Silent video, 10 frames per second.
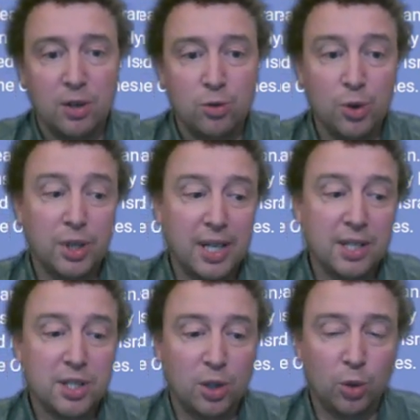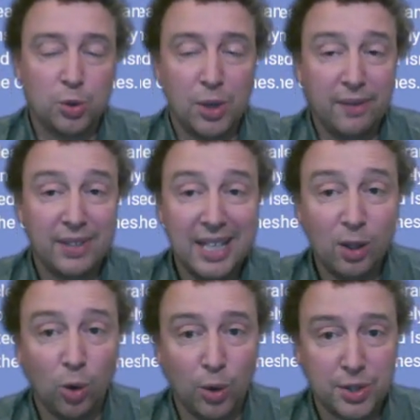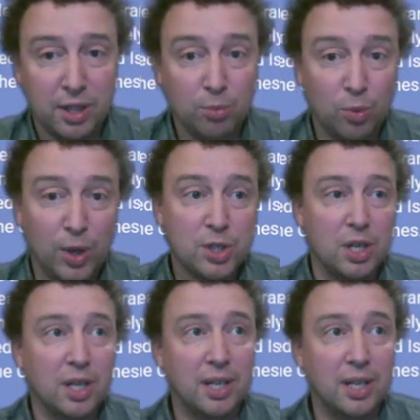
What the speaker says: rootkits can also have keyloggers in them, which